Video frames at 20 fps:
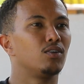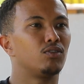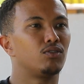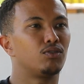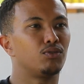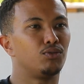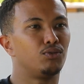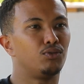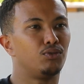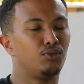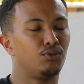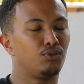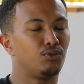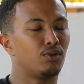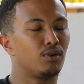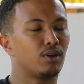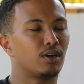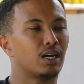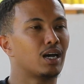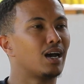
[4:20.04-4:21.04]
to
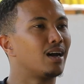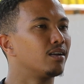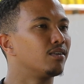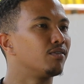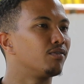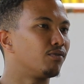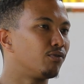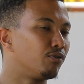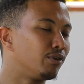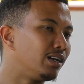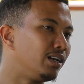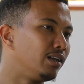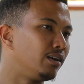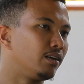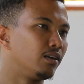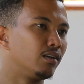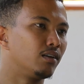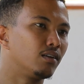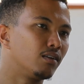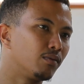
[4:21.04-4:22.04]
kind of
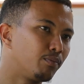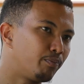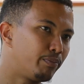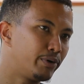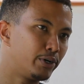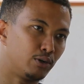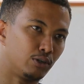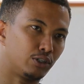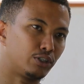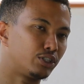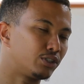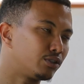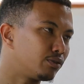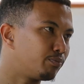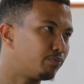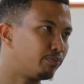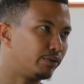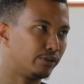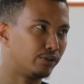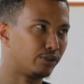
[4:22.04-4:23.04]
really push
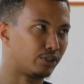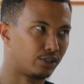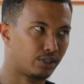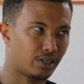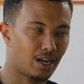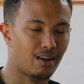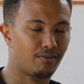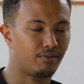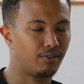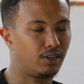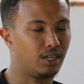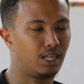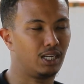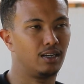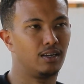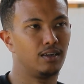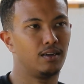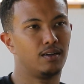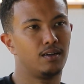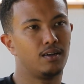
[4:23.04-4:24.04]
every
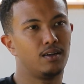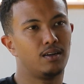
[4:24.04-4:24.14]
day,